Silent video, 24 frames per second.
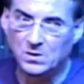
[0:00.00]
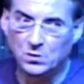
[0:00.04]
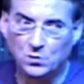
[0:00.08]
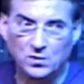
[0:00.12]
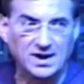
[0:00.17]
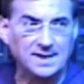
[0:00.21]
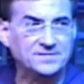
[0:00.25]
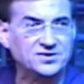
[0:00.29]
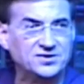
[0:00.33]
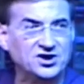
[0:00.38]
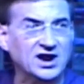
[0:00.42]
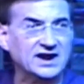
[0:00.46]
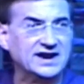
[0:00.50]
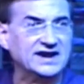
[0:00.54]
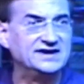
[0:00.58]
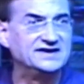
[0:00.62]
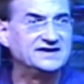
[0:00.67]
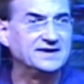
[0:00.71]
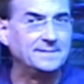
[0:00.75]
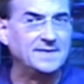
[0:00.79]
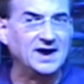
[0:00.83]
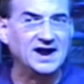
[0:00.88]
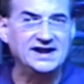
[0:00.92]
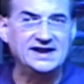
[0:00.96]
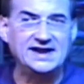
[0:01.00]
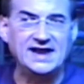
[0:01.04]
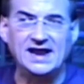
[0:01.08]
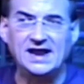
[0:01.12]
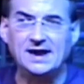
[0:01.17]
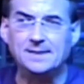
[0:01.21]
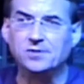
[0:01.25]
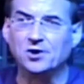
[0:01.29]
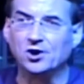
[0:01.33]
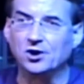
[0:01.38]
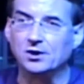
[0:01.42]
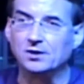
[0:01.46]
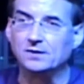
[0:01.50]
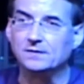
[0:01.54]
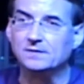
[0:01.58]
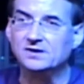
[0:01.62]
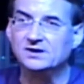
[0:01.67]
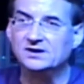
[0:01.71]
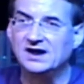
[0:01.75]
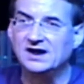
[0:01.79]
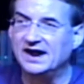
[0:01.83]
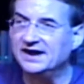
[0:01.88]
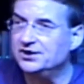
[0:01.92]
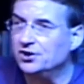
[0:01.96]
When I'm talking to my neighbor,
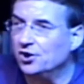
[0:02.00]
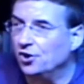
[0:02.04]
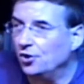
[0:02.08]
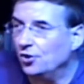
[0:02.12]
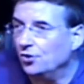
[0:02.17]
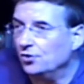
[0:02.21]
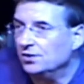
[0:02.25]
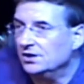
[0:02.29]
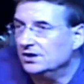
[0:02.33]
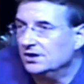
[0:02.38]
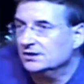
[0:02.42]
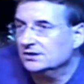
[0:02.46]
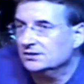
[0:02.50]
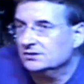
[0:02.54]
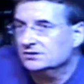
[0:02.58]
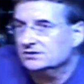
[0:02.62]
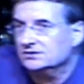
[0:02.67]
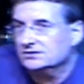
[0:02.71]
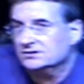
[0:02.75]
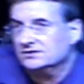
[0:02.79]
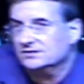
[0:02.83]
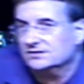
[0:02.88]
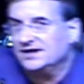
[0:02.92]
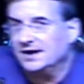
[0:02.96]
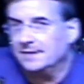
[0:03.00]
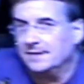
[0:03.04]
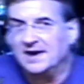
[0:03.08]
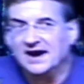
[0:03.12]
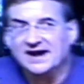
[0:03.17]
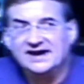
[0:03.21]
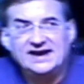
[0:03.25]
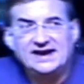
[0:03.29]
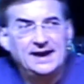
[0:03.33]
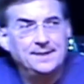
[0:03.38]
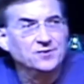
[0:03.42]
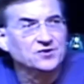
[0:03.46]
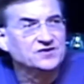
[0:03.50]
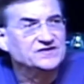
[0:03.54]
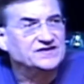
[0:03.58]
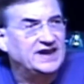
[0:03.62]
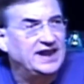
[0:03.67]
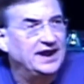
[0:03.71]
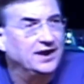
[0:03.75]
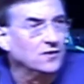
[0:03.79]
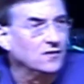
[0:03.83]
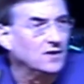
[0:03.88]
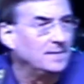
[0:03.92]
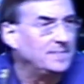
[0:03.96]
I know that my neighbors
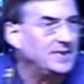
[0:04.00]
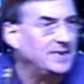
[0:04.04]
care